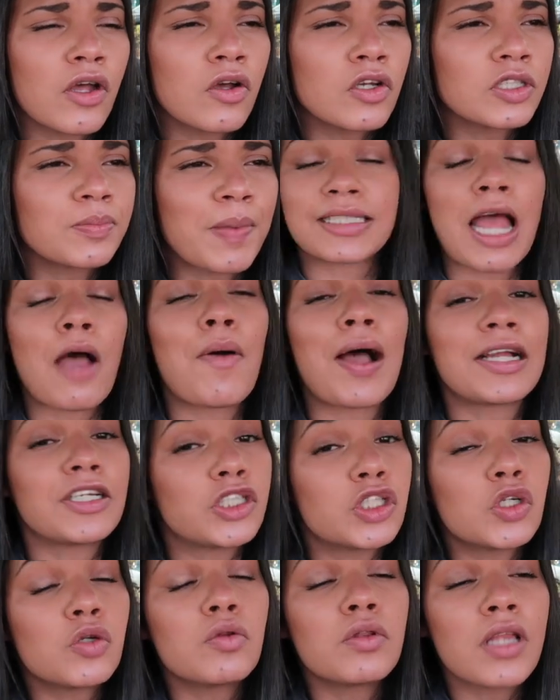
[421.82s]
those. Now, I
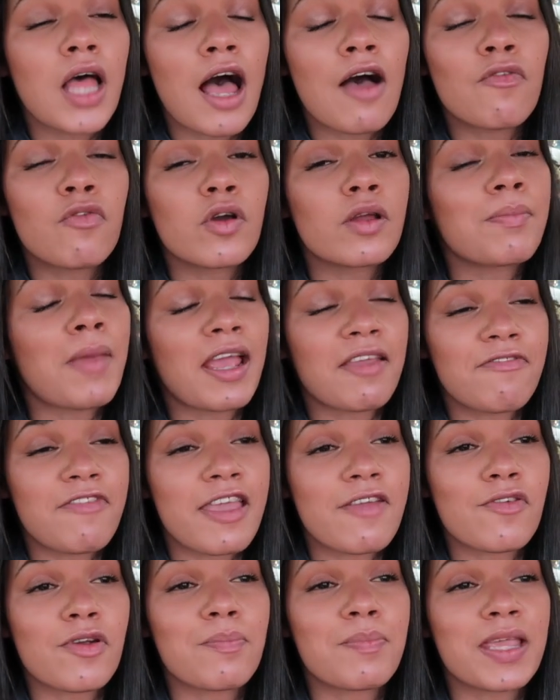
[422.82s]
do love when my
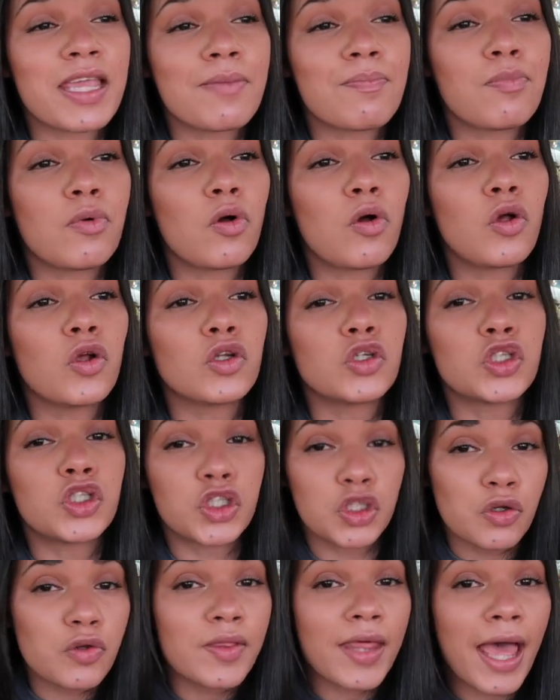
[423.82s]
favorite people
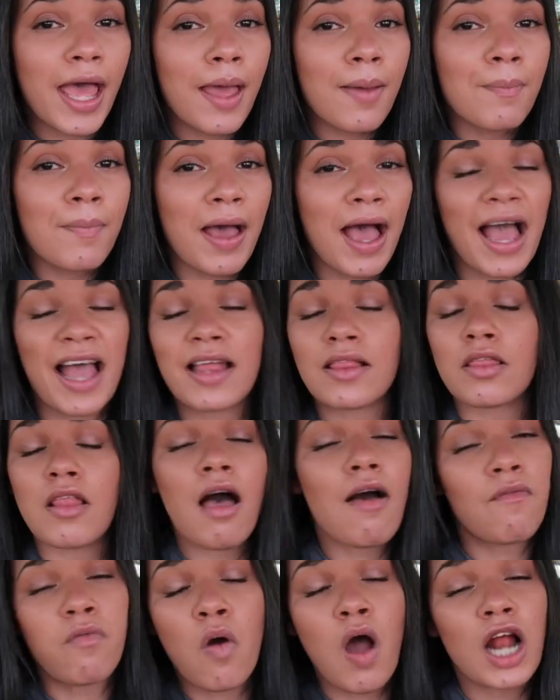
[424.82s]
do them. I
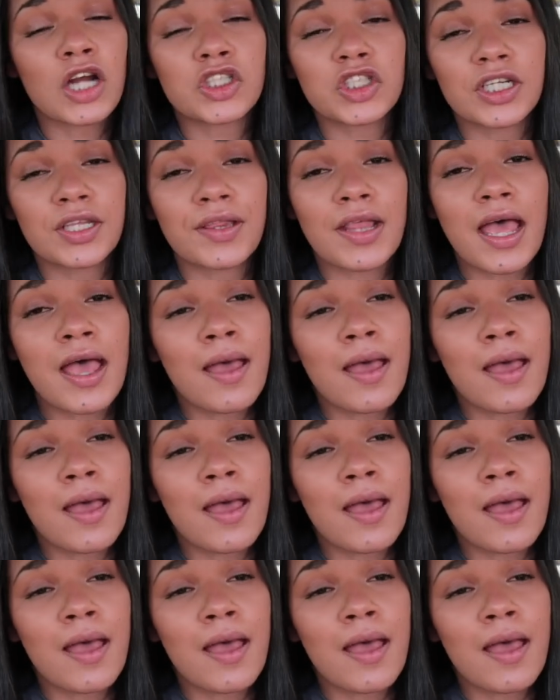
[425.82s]
love watching